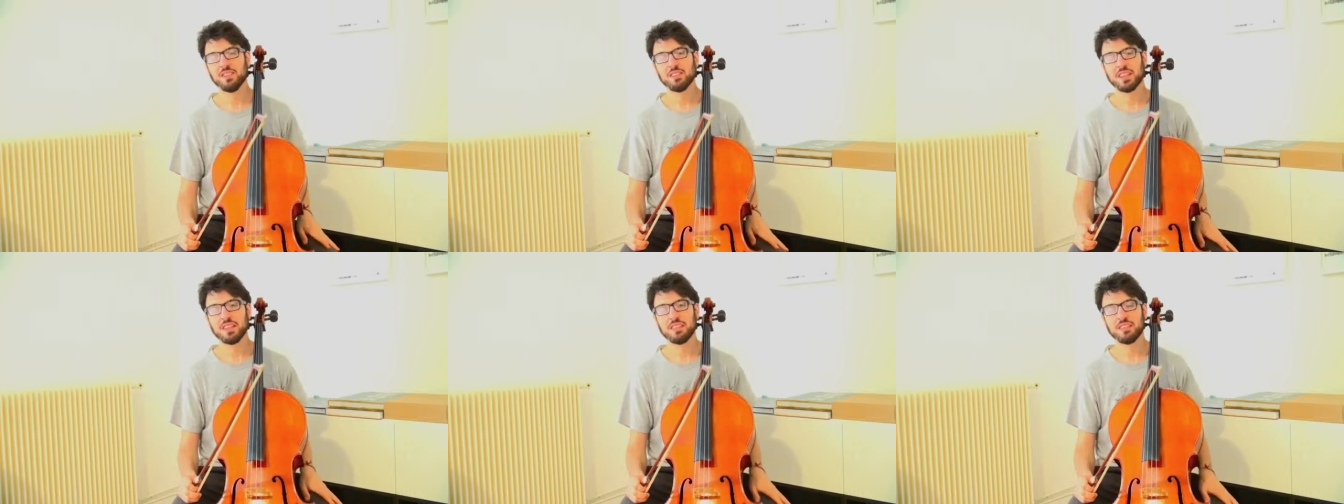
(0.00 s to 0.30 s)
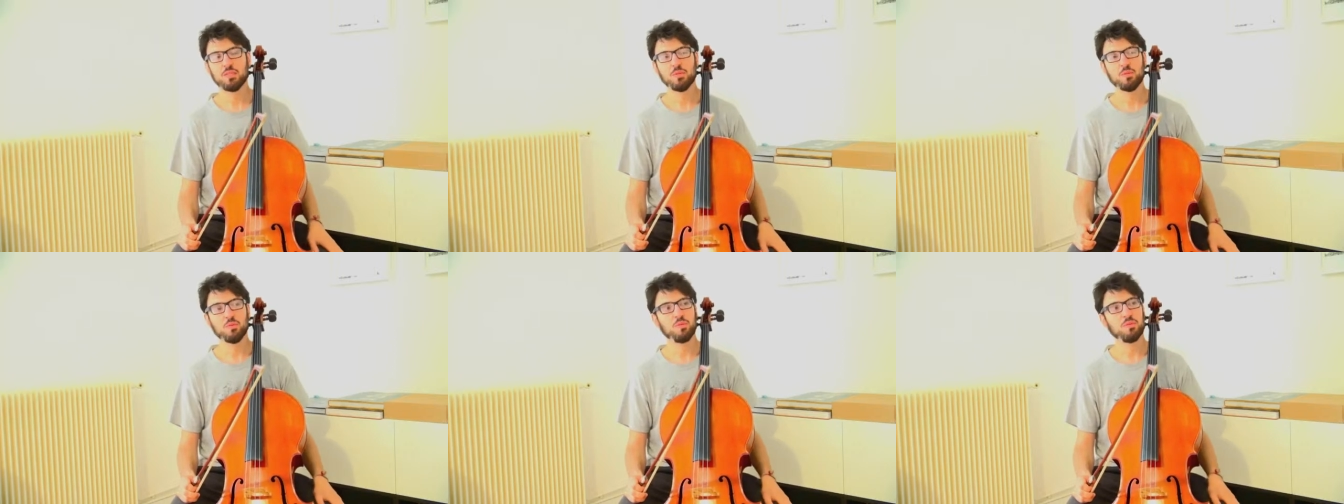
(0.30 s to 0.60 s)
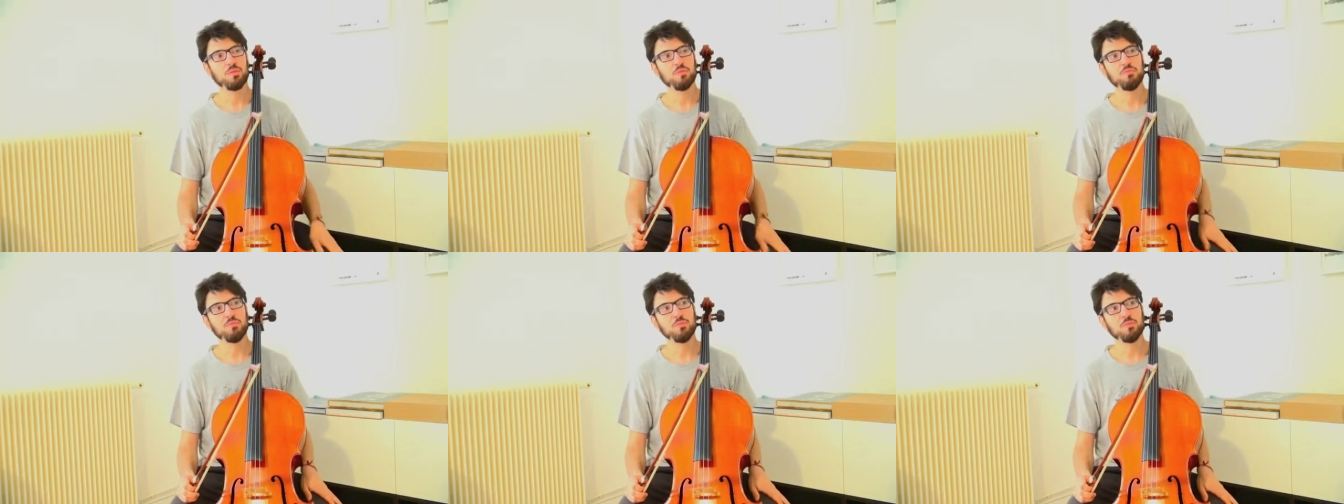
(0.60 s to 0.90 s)
Okay, so
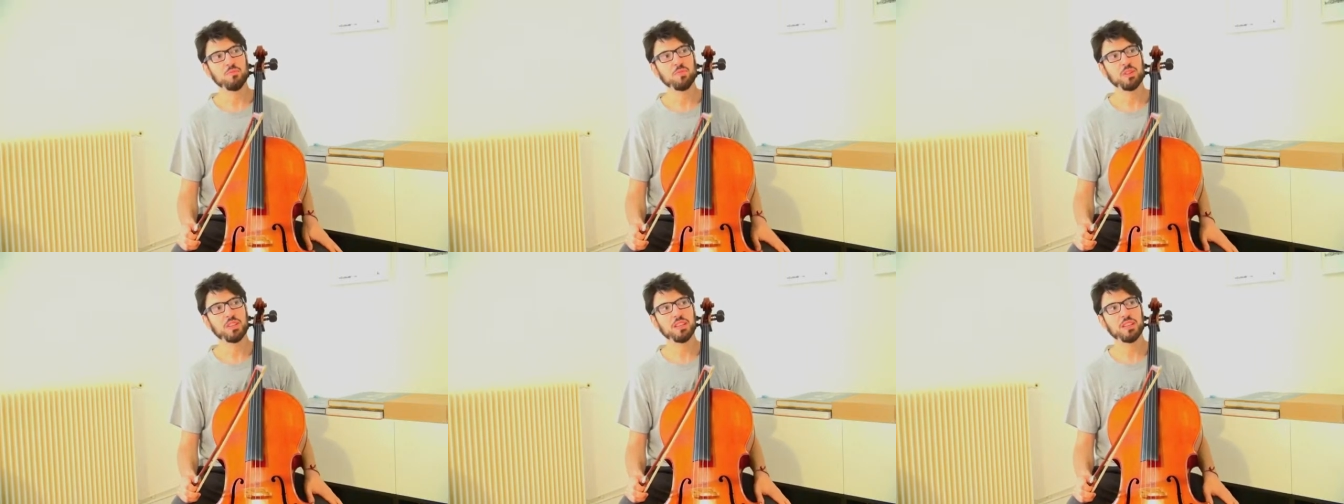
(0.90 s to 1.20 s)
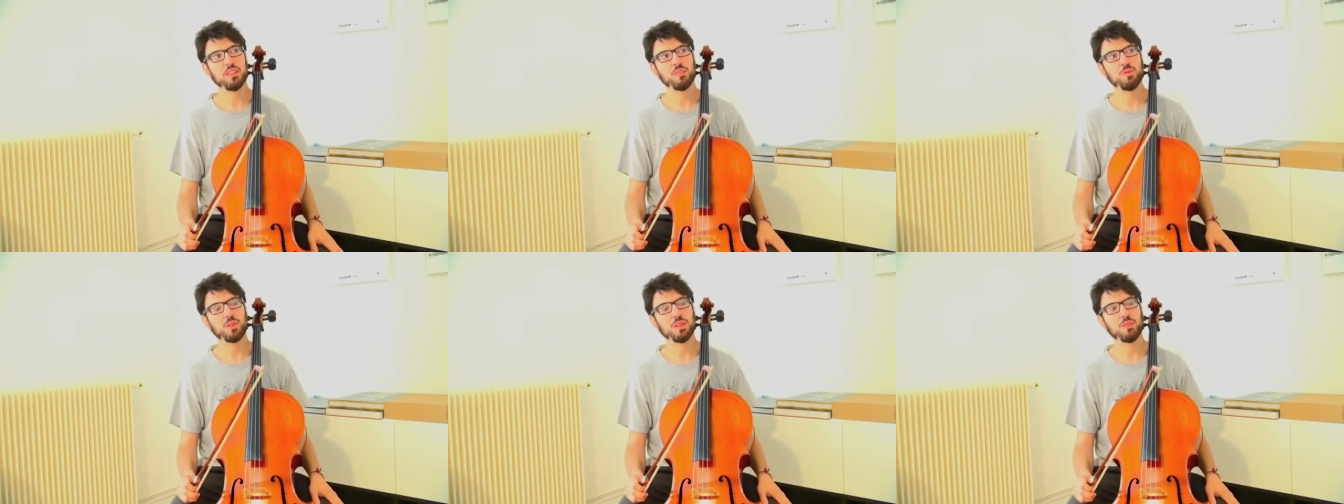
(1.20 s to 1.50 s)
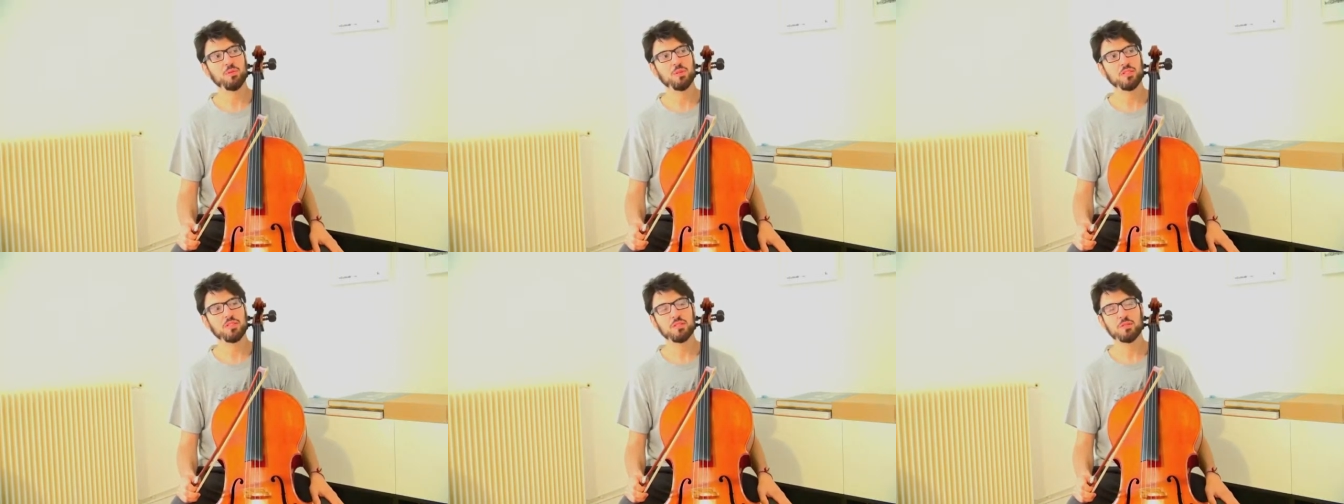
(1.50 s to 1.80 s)
we
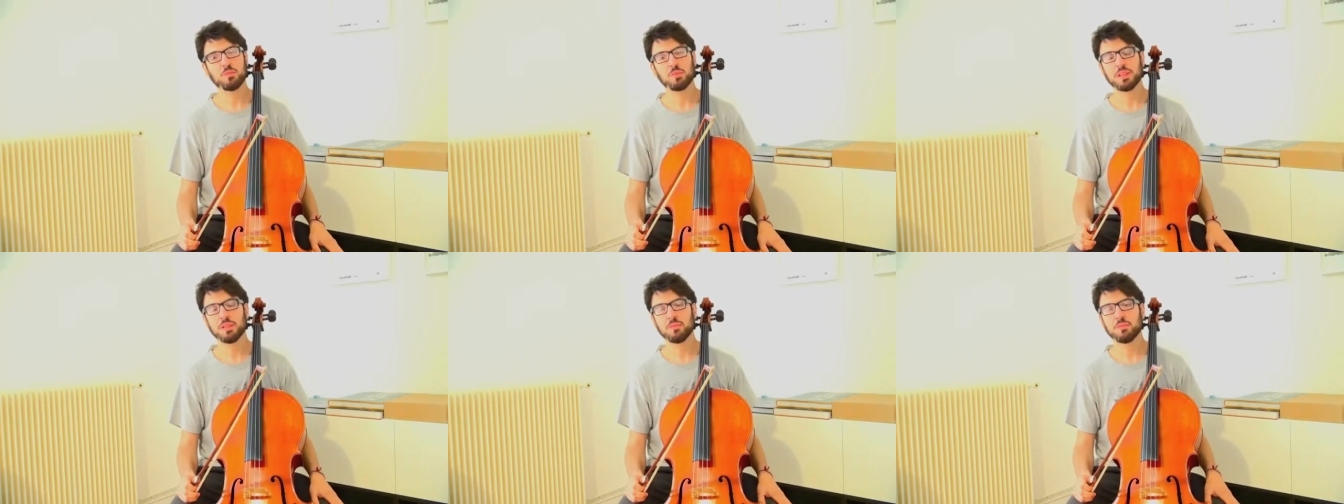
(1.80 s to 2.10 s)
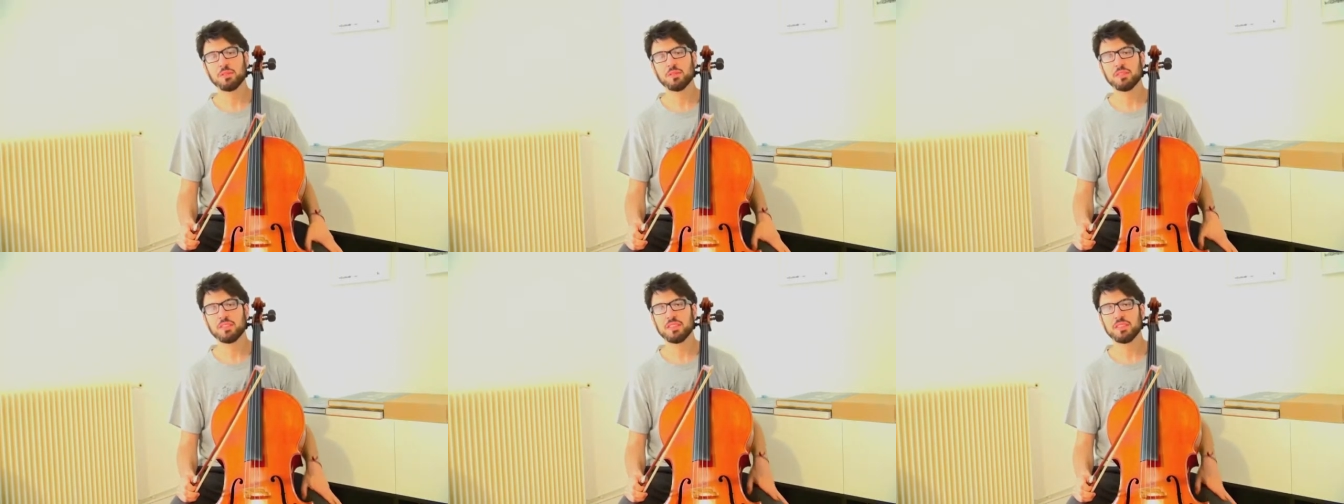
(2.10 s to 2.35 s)
want to speak about